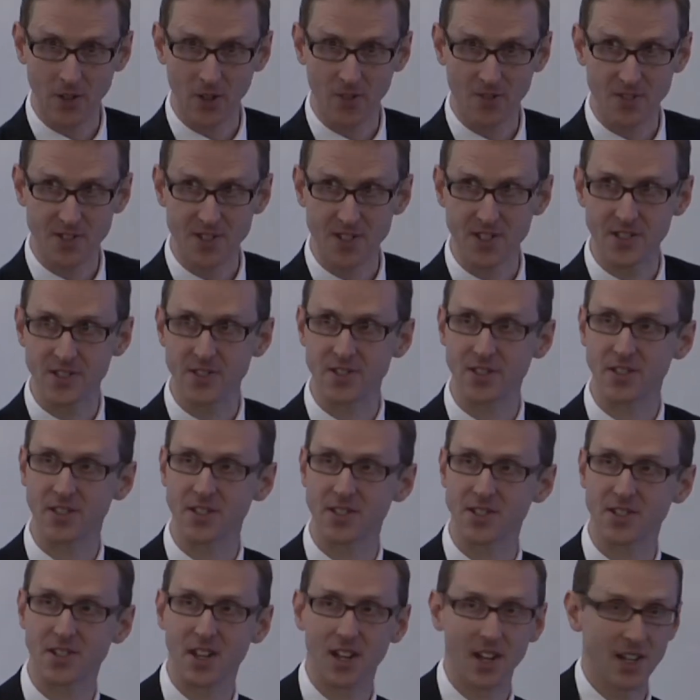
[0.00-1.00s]
offices to
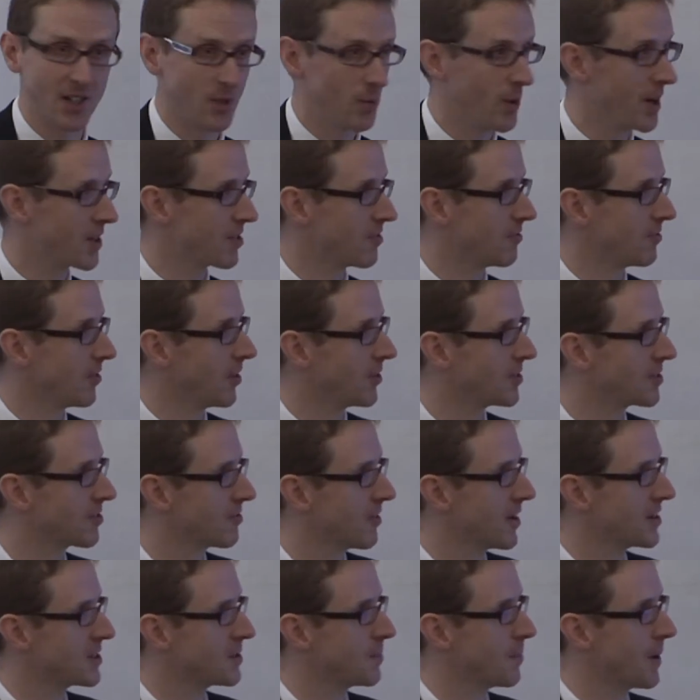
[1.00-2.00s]
decide whether or not to
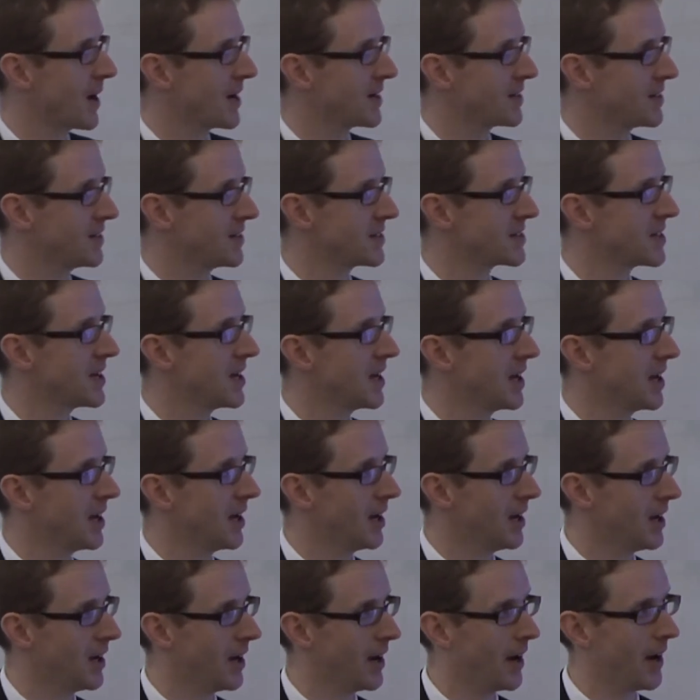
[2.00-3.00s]
grant a patent,
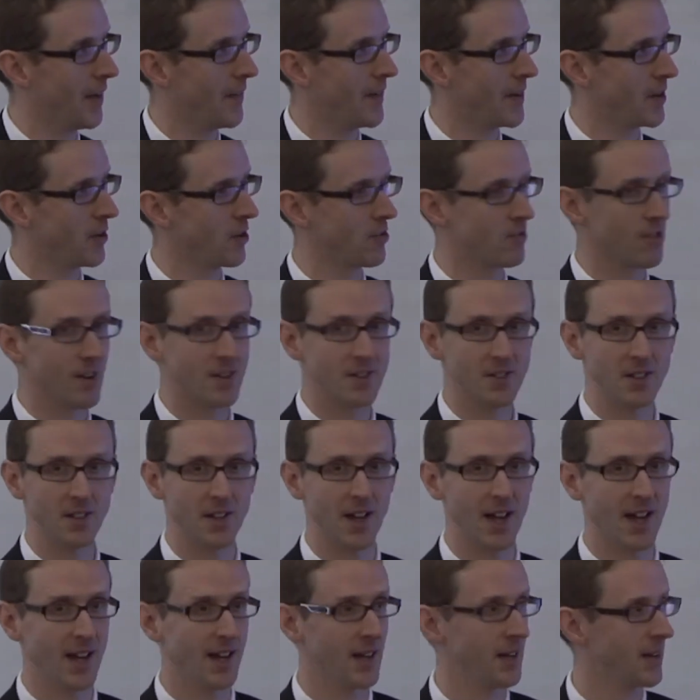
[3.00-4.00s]
and then you're granted
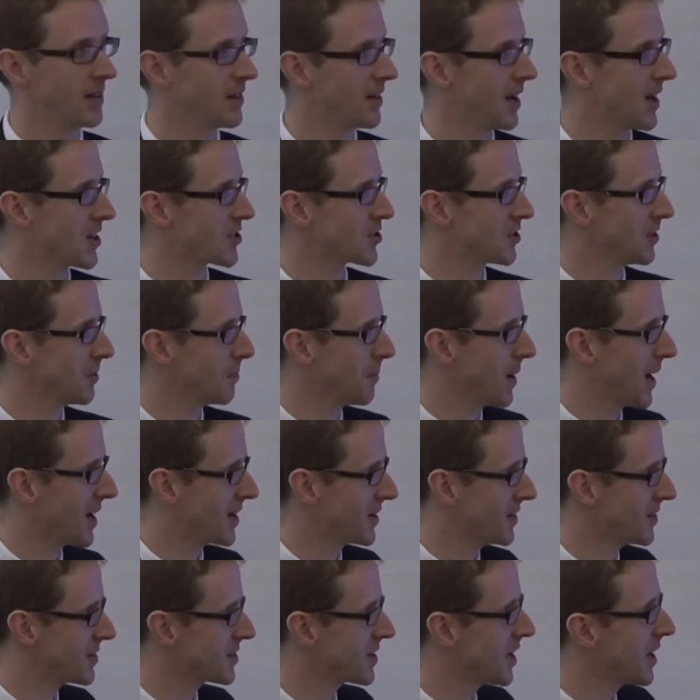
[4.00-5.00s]
a national
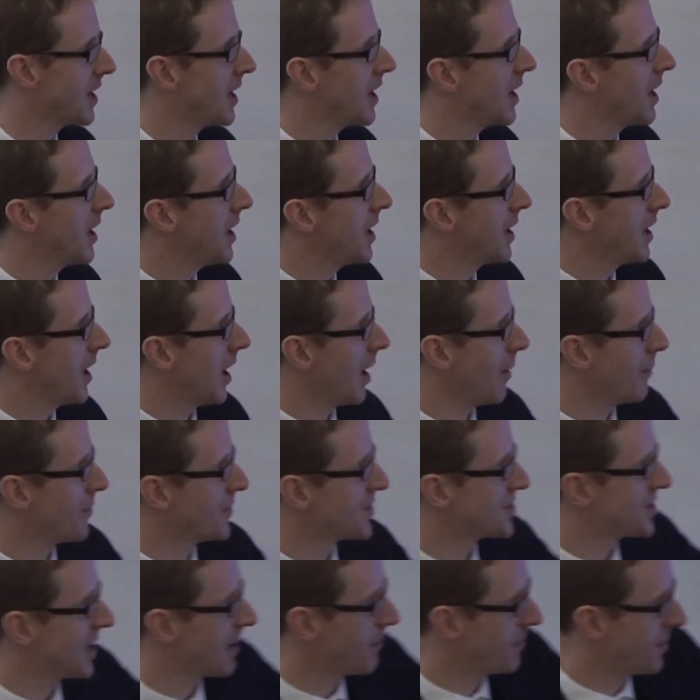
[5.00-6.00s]
patent. The
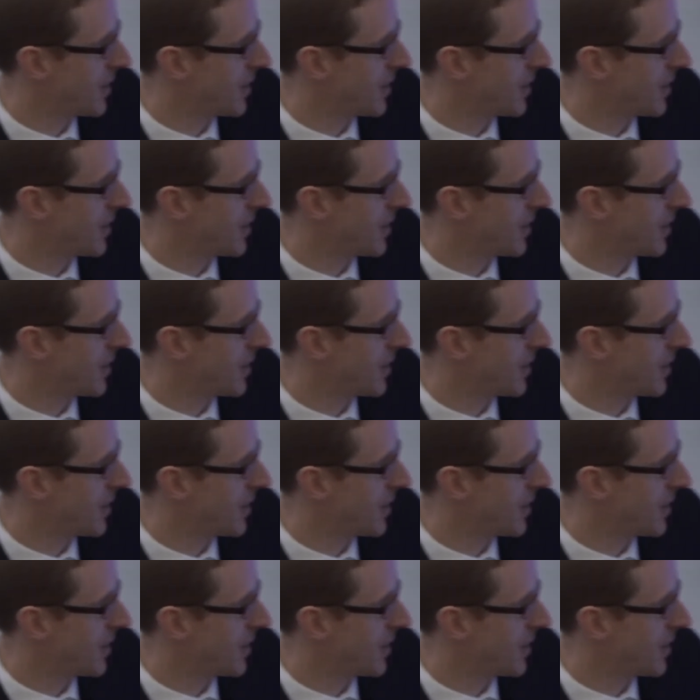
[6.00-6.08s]
same